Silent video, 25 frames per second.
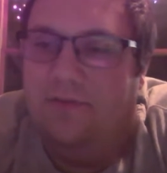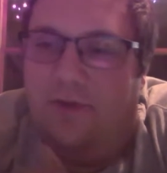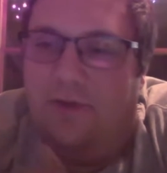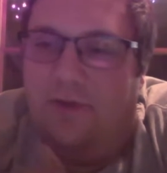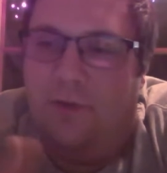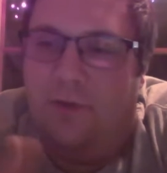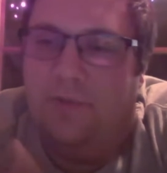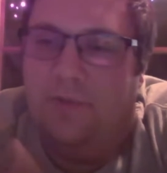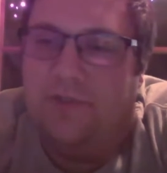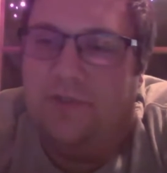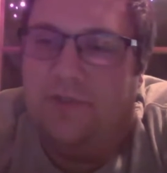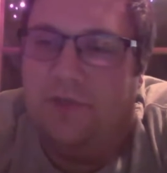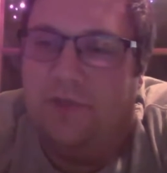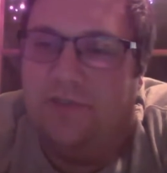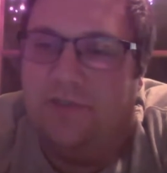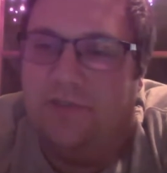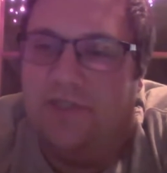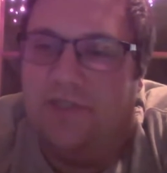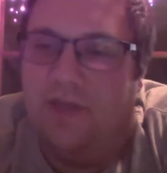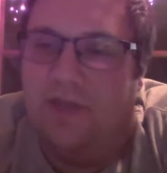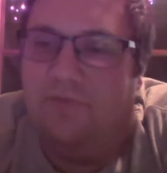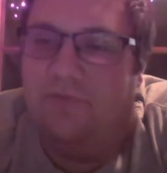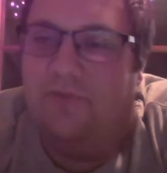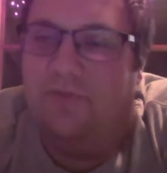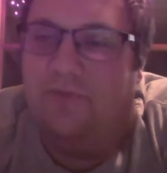Always good
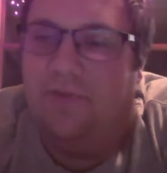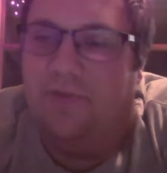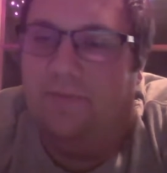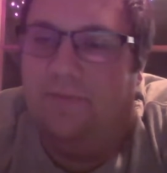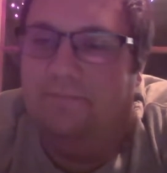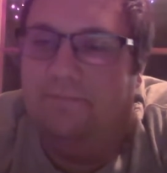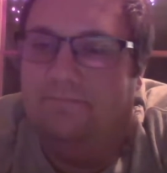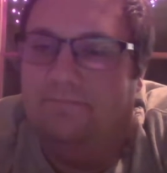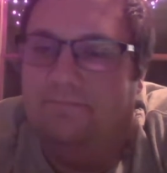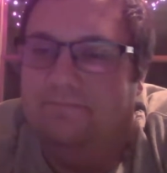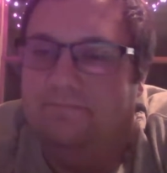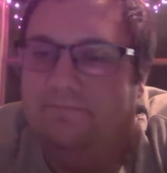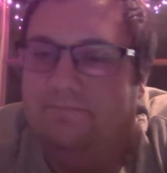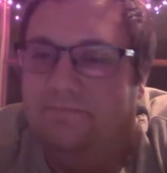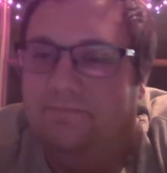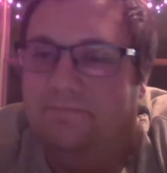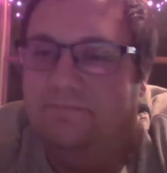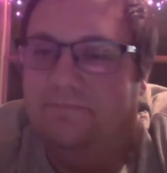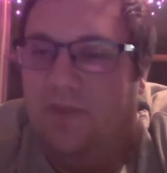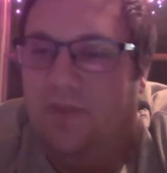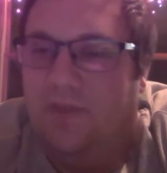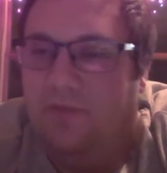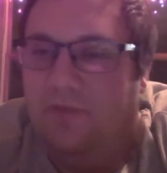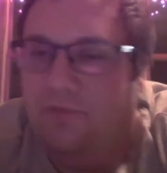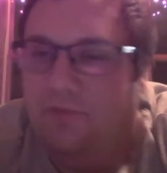stuff.
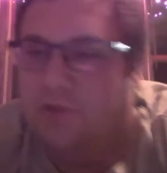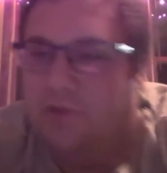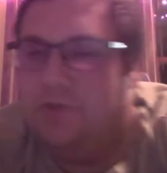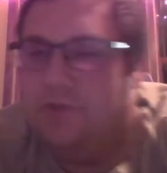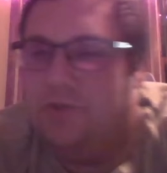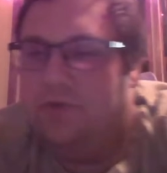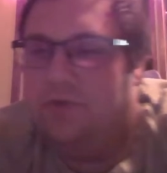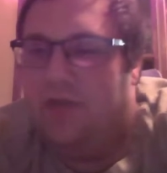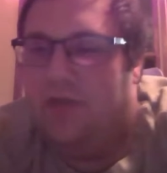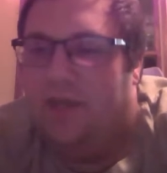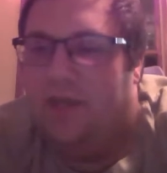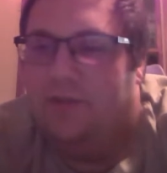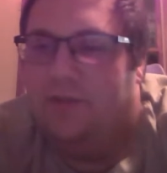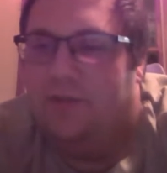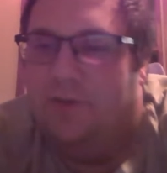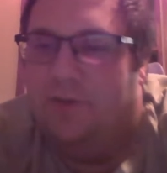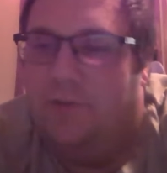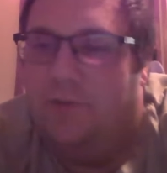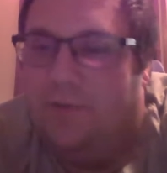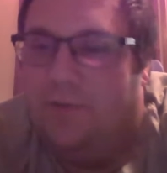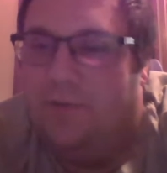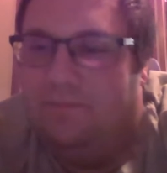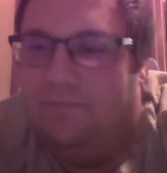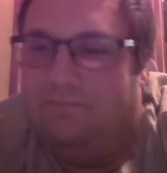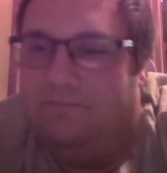Richard, how you
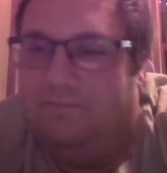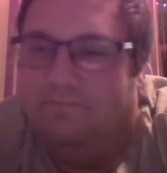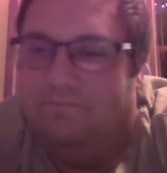doing?